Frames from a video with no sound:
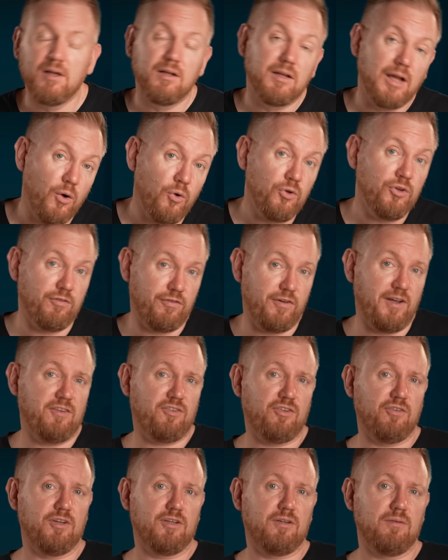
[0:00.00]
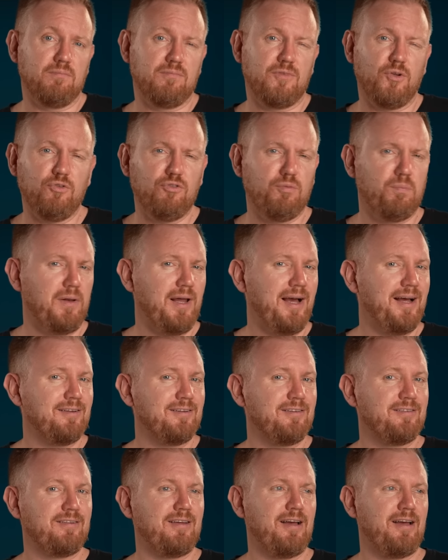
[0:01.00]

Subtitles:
Now, on the face of it, those plans